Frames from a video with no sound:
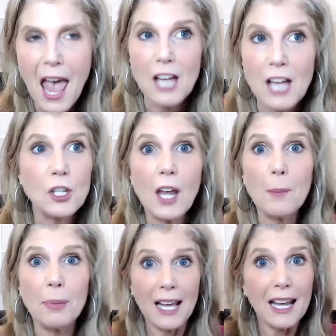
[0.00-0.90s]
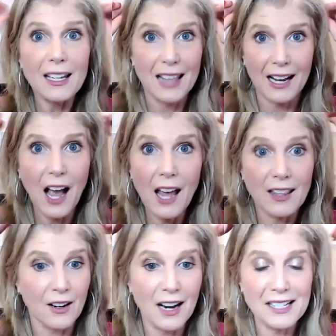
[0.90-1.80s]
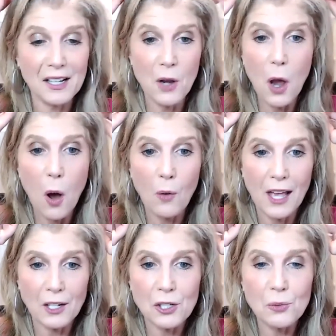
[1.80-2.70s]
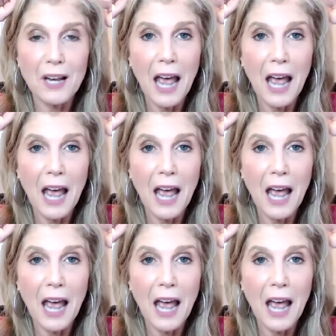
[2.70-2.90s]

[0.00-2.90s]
And she thought I planted that guy there. And I said, no, that's just what